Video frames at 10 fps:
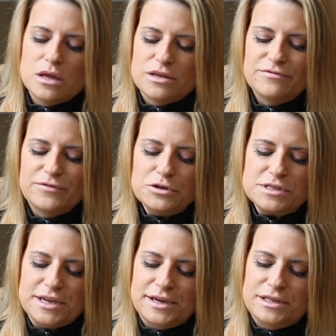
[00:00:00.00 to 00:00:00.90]
The
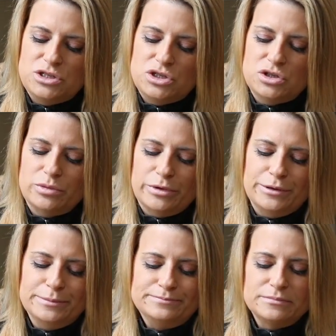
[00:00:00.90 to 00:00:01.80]
first kind of
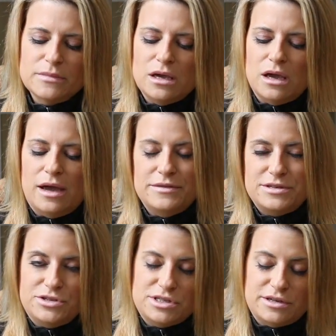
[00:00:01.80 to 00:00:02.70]
tumor, and this
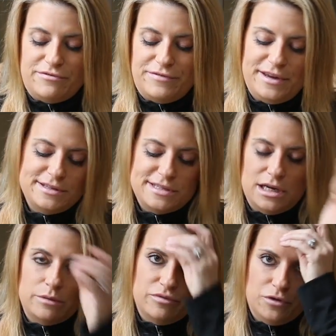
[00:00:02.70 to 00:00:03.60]
is just a fancy
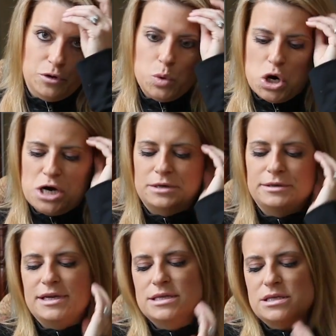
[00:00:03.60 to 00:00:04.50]
name for a wart,
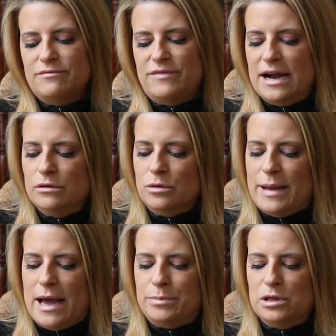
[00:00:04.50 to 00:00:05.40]
is a viral
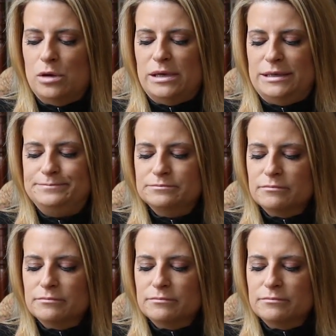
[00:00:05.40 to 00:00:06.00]
papilloma.